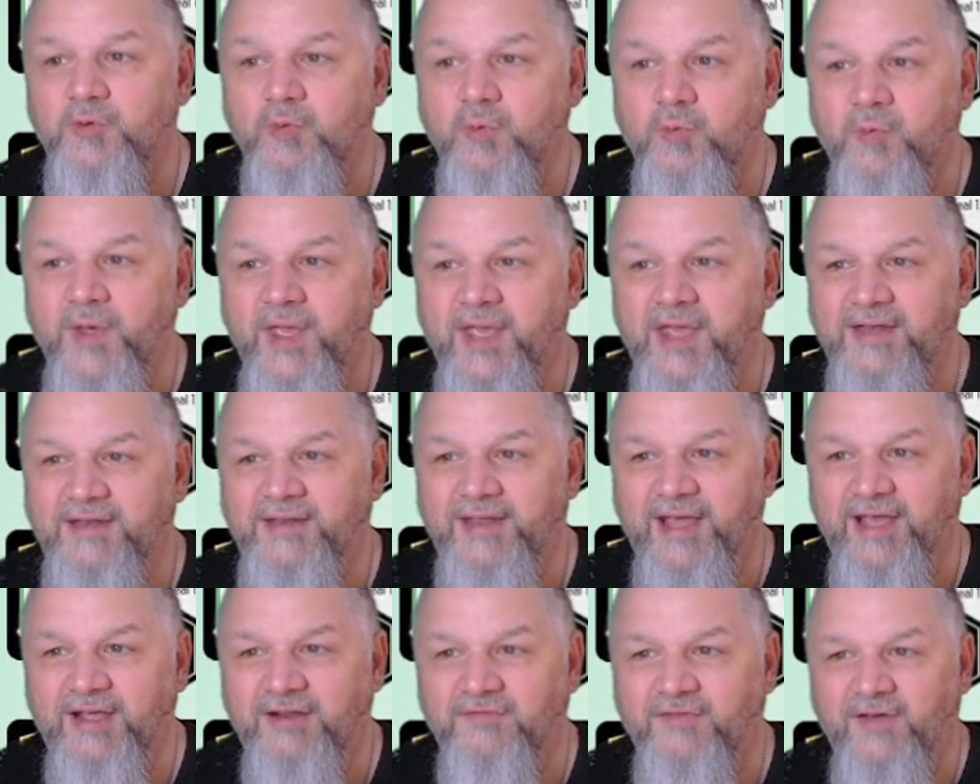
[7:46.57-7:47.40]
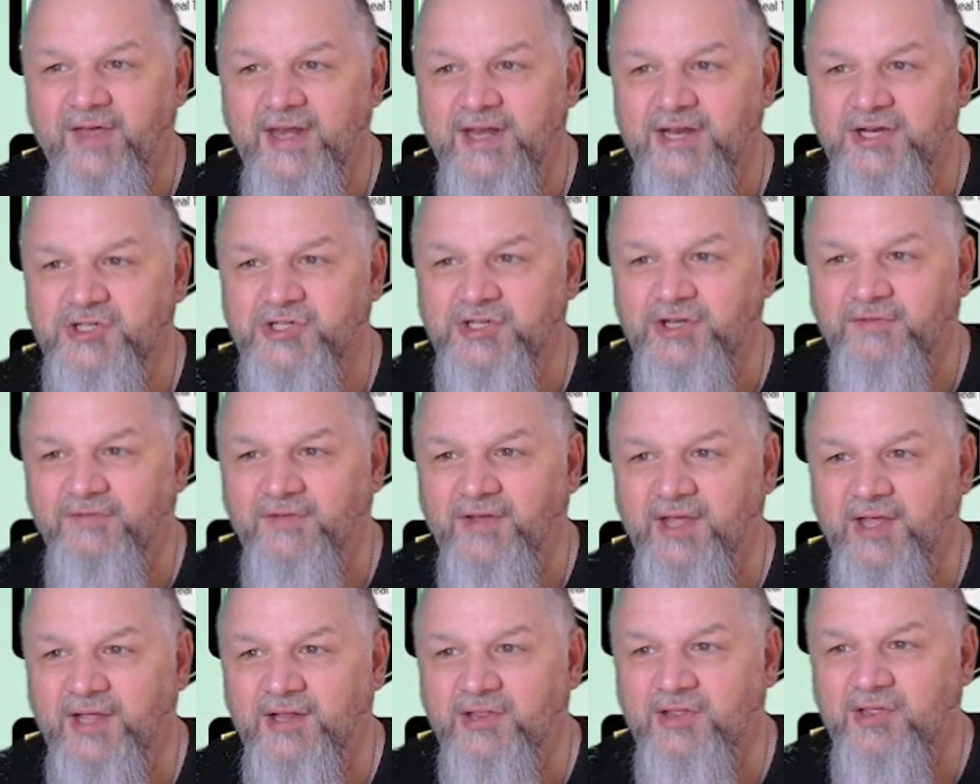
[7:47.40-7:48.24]
we can take advantage of
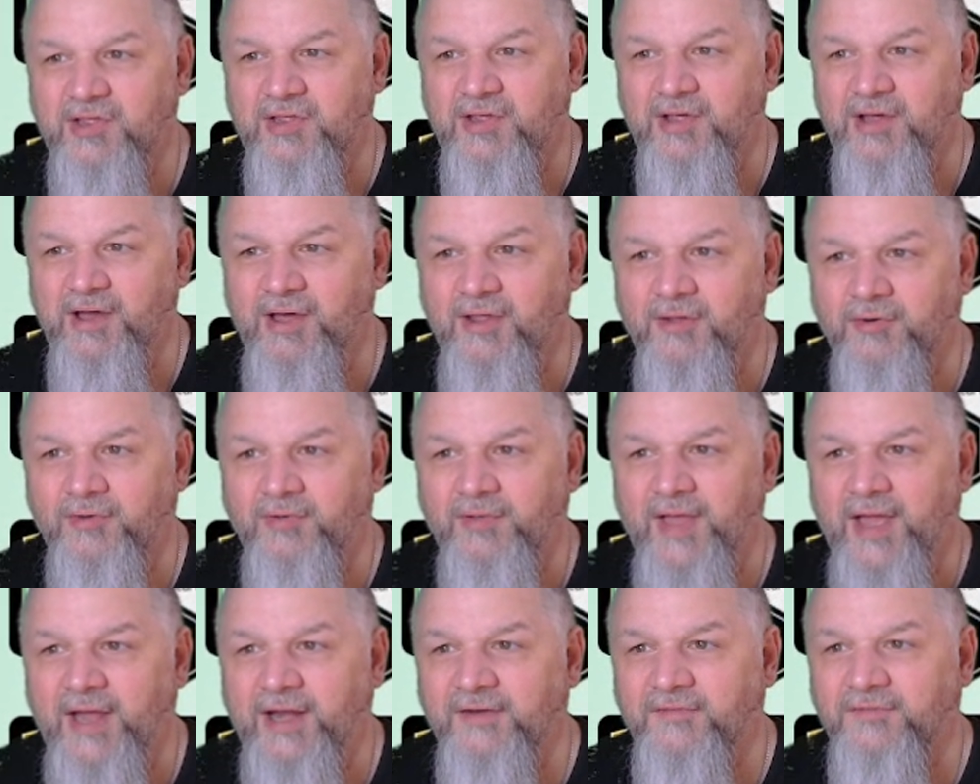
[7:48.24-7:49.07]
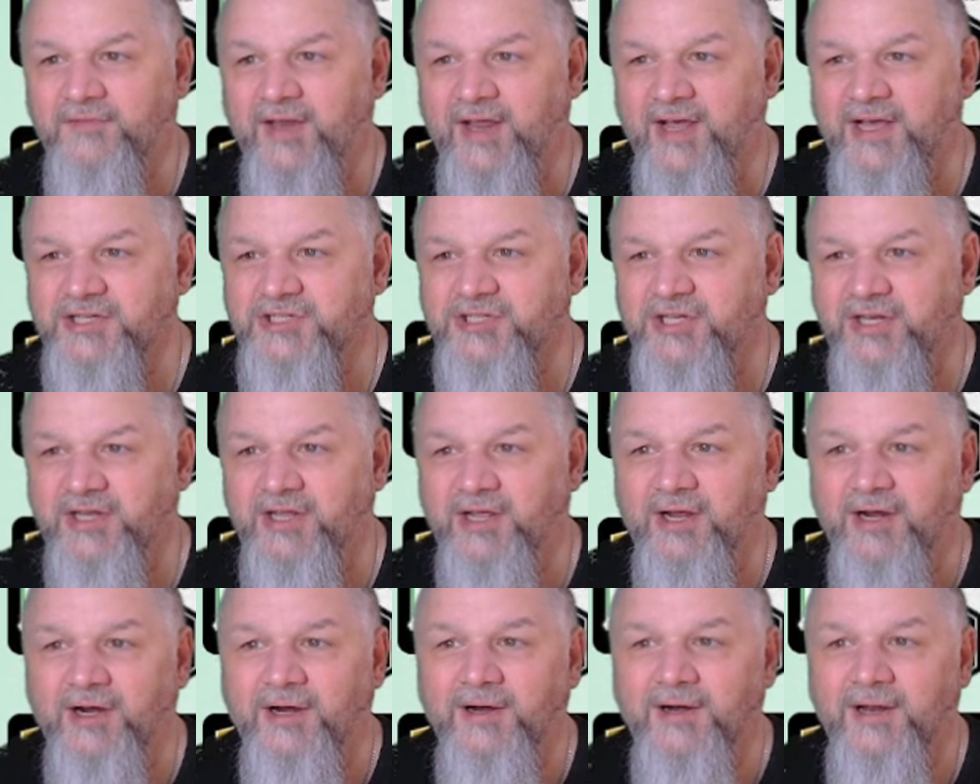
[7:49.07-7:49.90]
its other line of text in
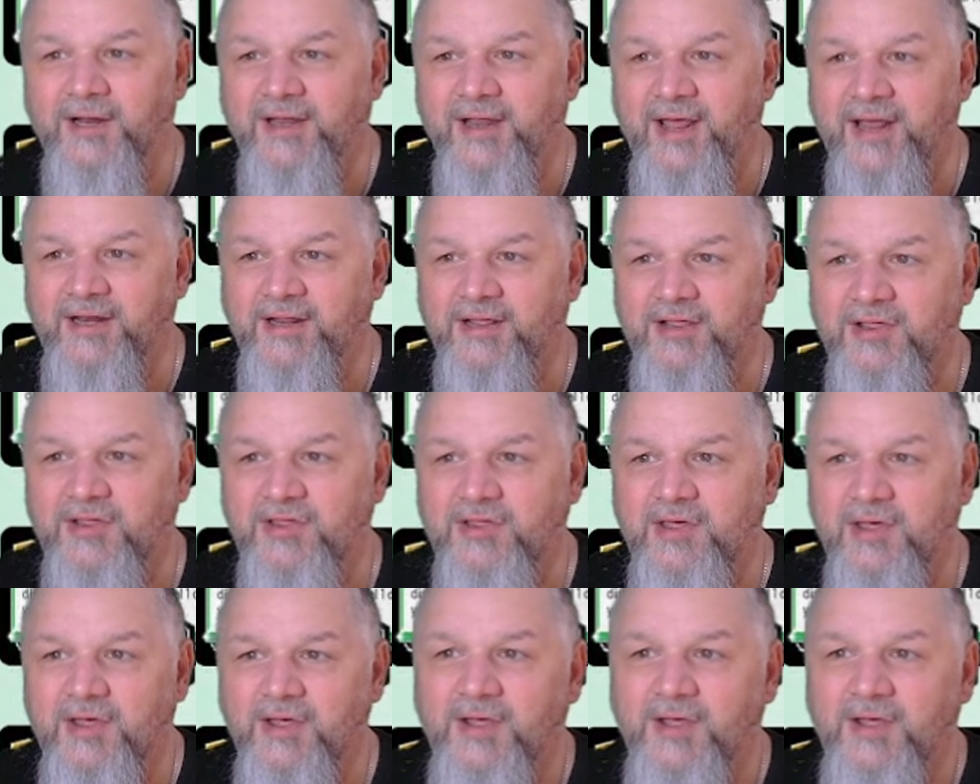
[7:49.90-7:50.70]
here, and that is,